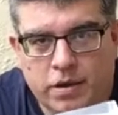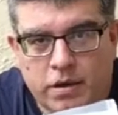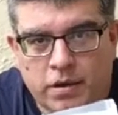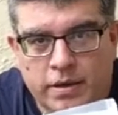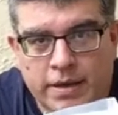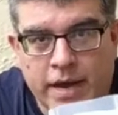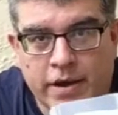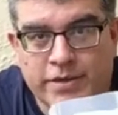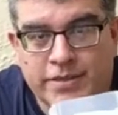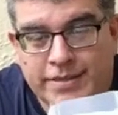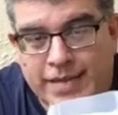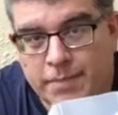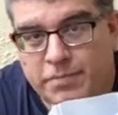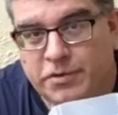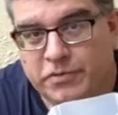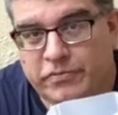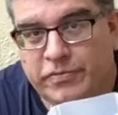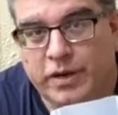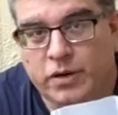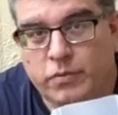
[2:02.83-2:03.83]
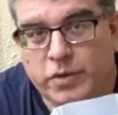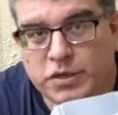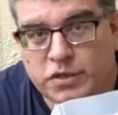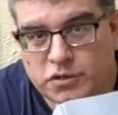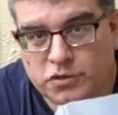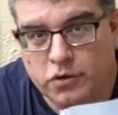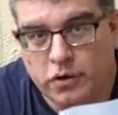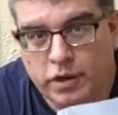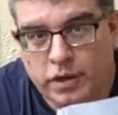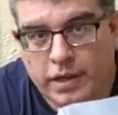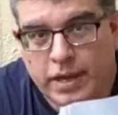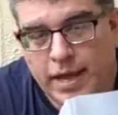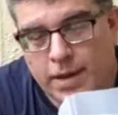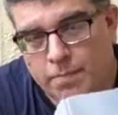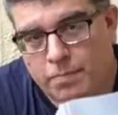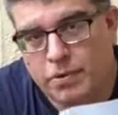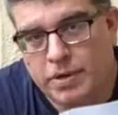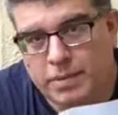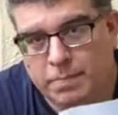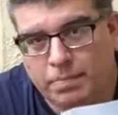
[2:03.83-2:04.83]
now it's time to fill it with soil and
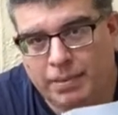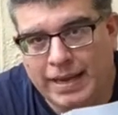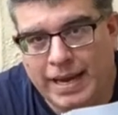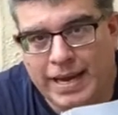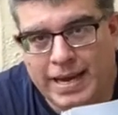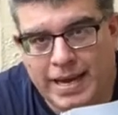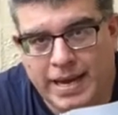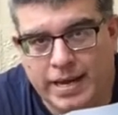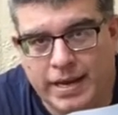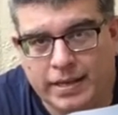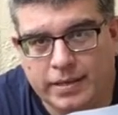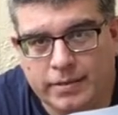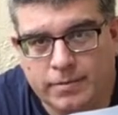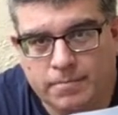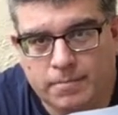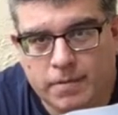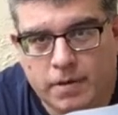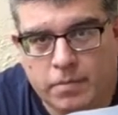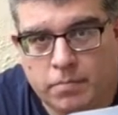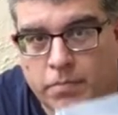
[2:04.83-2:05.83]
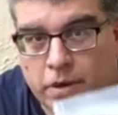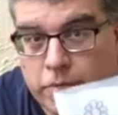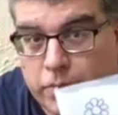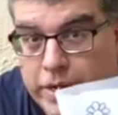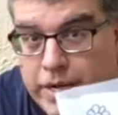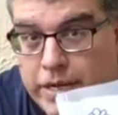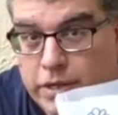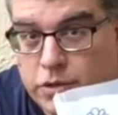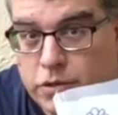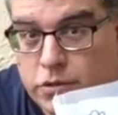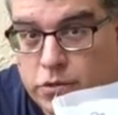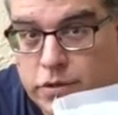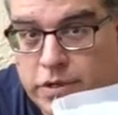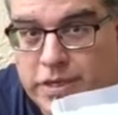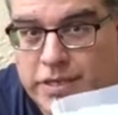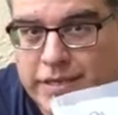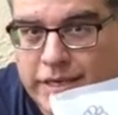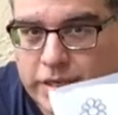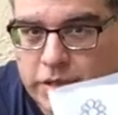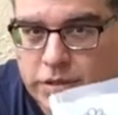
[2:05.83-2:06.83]
put a plant in it. But we need to do
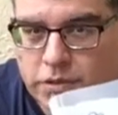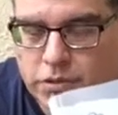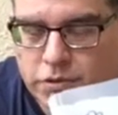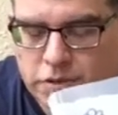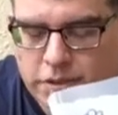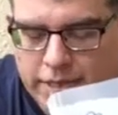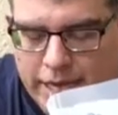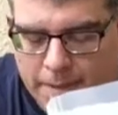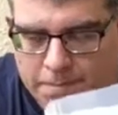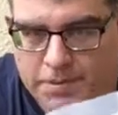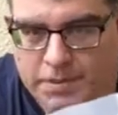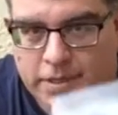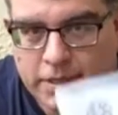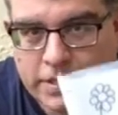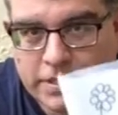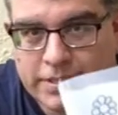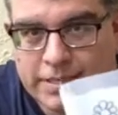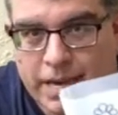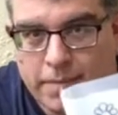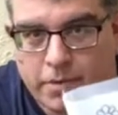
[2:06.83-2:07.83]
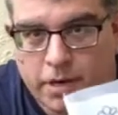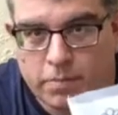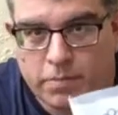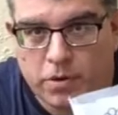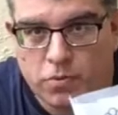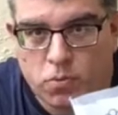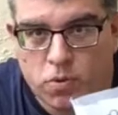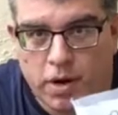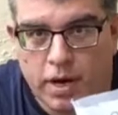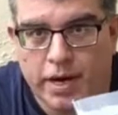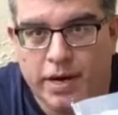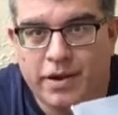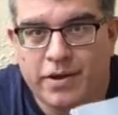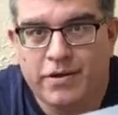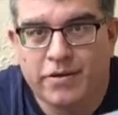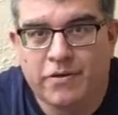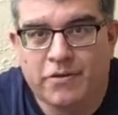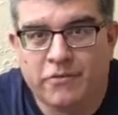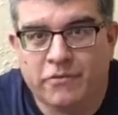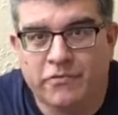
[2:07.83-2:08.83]
this in 2 steps. Step number 1,
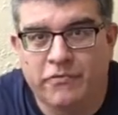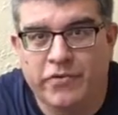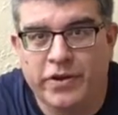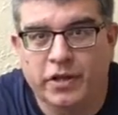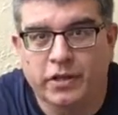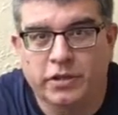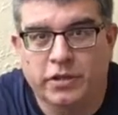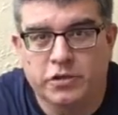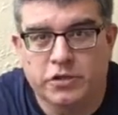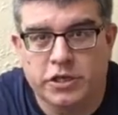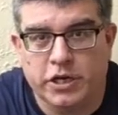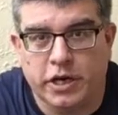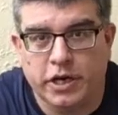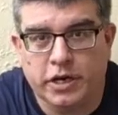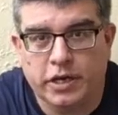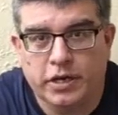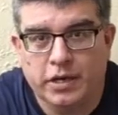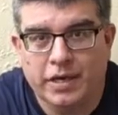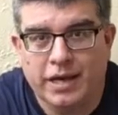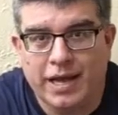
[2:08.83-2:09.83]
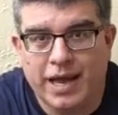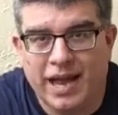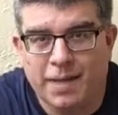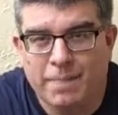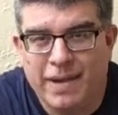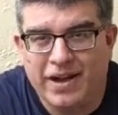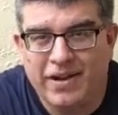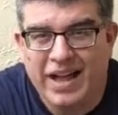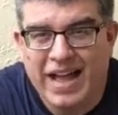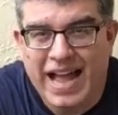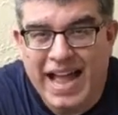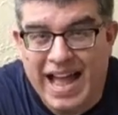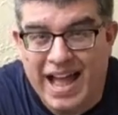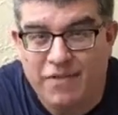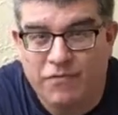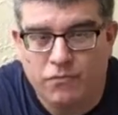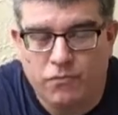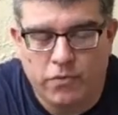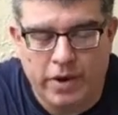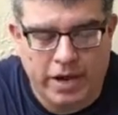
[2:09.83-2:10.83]
fill the jug about
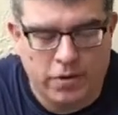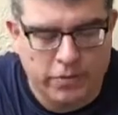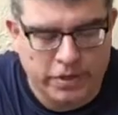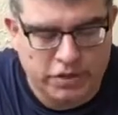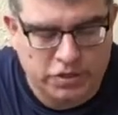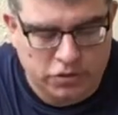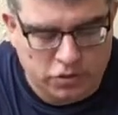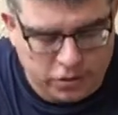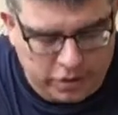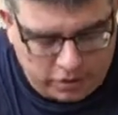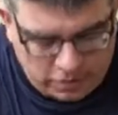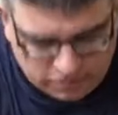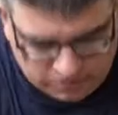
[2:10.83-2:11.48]
halfway with soil.